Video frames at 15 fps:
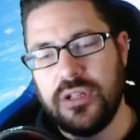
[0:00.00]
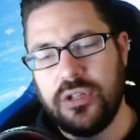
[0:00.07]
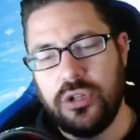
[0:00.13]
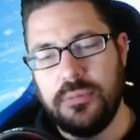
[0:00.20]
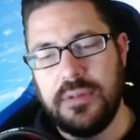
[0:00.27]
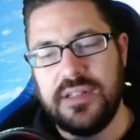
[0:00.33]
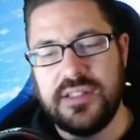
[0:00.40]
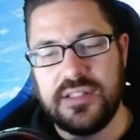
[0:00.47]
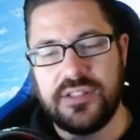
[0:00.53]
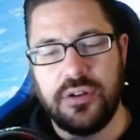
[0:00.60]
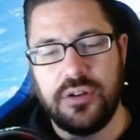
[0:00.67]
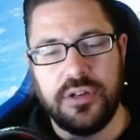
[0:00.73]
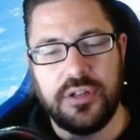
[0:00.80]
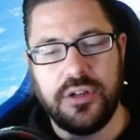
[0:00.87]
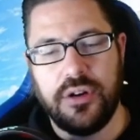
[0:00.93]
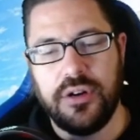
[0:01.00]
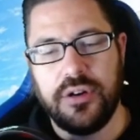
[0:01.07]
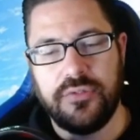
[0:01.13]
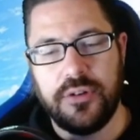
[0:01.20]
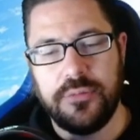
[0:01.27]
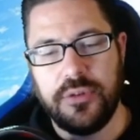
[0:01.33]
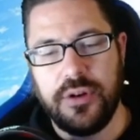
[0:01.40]
you may discard a
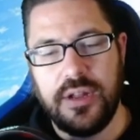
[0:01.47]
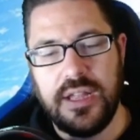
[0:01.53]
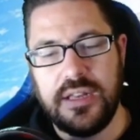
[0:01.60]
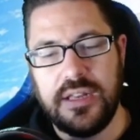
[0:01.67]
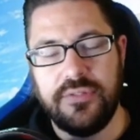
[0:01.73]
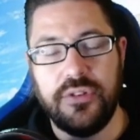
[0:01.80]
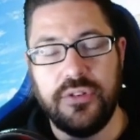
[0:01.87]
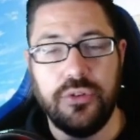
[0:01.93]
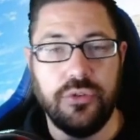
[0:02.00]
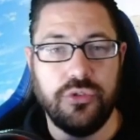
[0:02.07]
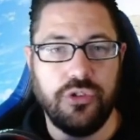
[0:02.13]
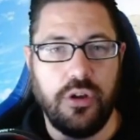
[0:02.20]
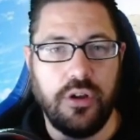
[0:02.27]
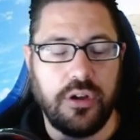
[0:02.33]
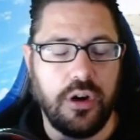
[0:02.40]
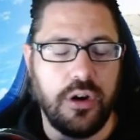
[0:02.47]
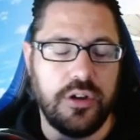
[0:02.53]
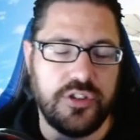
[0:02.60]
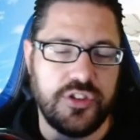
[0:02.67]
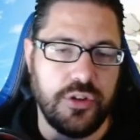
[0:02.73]
card from your hand if you do draw a card.